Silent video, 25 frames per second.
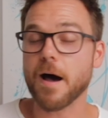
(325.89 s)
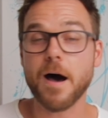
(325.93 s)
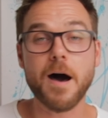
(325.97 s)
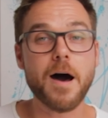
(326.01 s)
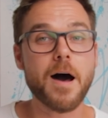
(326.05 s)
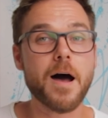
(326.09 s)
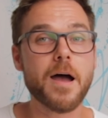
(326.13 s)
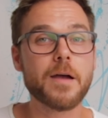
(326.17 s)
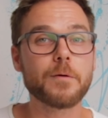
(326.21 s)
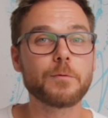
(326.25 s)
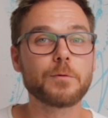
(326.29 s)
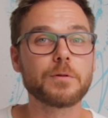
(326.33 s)

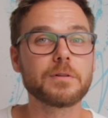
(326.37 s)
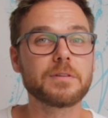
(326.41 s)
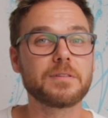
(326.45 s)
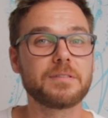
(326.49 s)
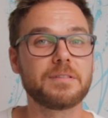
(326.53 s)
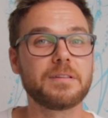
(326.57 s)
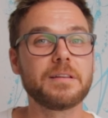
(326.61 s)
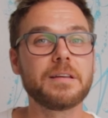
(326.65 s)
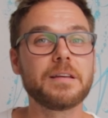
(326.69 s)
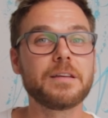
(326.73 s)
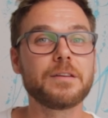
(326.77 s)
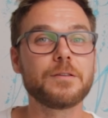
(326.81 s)
I will
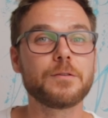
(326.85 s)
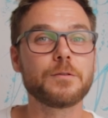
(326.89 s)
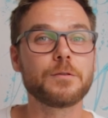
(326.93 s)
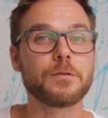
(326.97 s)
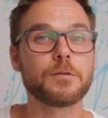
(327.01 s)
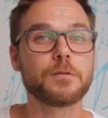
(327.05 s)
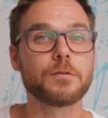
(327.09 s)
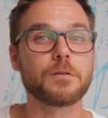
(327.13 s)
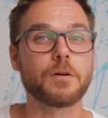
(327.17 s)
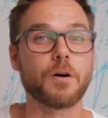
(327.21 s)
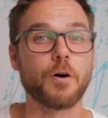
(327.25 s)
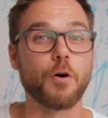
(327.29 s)
see
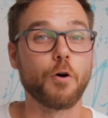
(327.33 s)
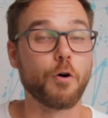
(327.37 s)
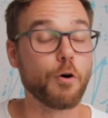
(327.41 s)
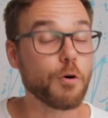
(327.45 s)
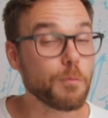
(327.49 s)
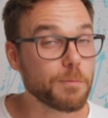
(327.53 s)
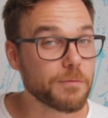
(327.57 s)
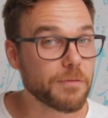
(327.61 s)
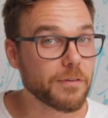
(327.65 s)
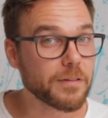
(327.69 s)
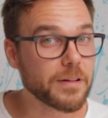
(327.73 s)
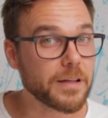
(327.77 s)
you
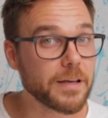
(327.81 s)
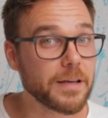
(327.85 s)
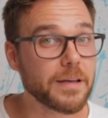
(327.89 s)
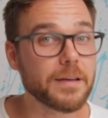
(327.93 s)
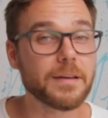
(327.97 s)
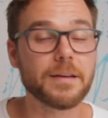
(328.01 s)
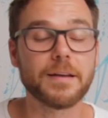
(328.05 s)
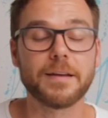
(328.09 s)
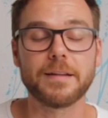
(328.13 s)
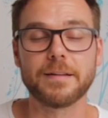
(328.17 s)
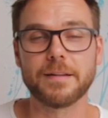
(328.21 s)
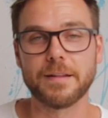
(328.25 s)

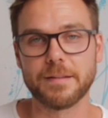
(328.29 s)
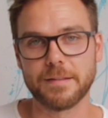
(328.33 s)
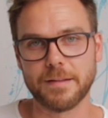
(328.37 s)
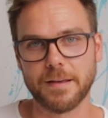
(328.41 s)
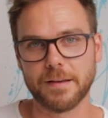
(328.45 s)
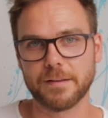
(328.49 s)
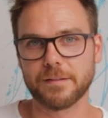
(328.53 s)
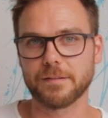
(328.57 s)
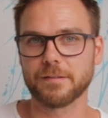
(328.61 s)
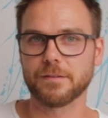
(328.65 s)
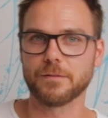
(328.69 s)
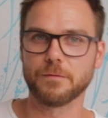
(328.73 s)
hopefully in the
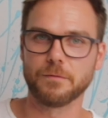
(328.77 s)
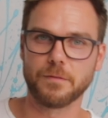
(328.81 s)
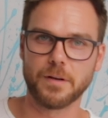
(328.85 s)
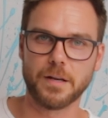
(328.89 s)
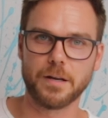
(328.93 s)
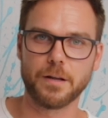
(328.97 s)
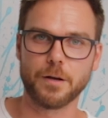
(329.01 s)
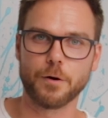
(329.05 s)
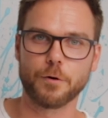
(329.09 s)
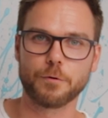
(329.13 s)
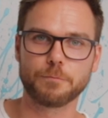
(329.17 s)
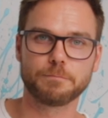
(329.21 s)
next
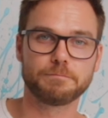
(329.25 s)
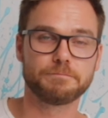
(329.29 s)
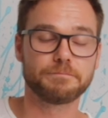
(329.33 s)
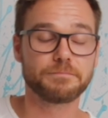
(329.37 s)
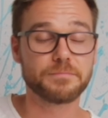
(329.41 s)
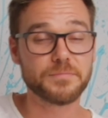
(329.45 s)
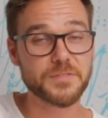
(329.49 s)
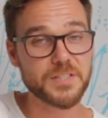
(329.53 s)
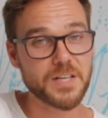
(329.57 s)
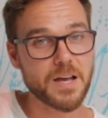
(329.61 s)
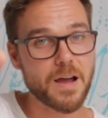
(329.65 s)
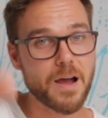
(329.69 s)
video.
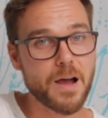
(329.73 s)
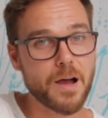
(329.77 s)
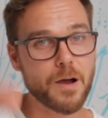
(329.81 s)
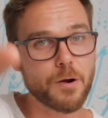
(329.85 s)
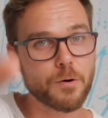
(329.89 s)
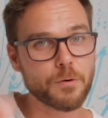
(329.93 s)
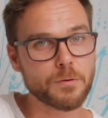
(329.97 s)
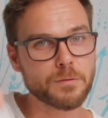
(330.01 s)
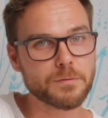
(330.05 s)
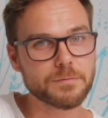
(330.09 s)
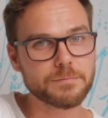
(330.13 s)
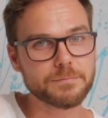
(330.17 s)

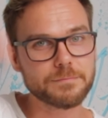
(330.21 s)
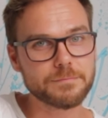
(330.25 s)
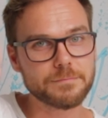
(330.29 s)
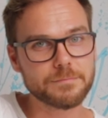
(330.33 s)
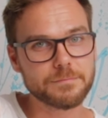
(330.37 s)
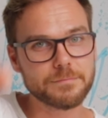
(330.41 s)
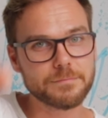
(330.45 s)
Ciao!